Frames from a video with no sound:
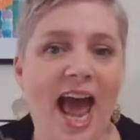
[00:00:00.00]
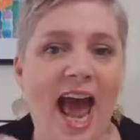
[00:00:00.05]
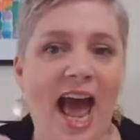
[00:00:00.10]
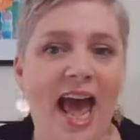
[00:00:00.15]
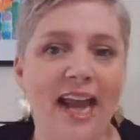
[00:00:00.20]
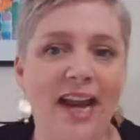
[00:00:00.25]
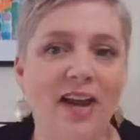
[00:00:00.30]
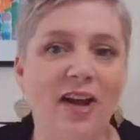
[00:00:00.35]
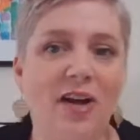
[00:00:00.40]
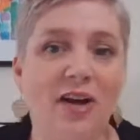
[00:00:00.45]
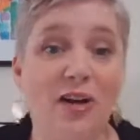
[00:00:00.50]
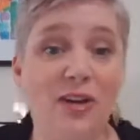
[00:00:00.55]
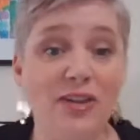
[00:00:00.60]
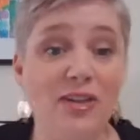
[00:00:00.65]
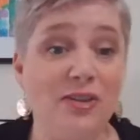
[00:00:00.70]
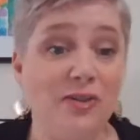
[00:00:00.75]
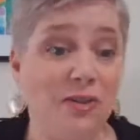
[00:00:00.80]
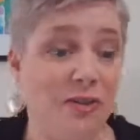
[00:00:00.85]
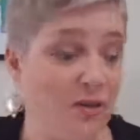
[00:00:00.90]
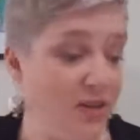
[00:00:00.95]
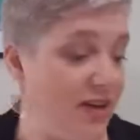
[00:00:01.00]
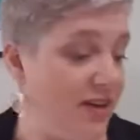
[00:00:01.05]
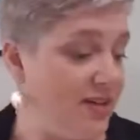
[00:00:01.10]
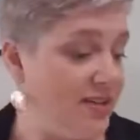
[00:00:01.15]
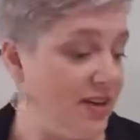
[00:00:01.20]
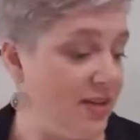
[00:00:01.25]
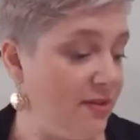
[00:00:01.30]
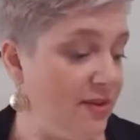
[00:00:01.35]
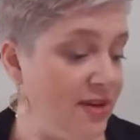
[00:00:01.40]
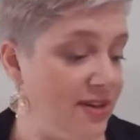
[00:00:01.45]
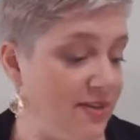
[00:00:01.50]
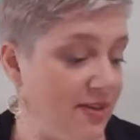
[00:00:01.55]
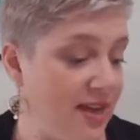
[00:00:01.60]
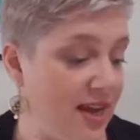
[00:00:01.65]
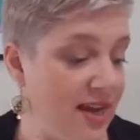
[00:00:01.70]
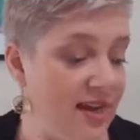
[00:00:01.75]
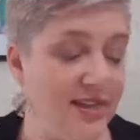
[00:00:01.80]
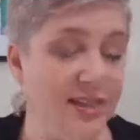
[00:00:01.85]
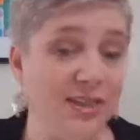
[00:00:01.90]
And it goes through those areas there.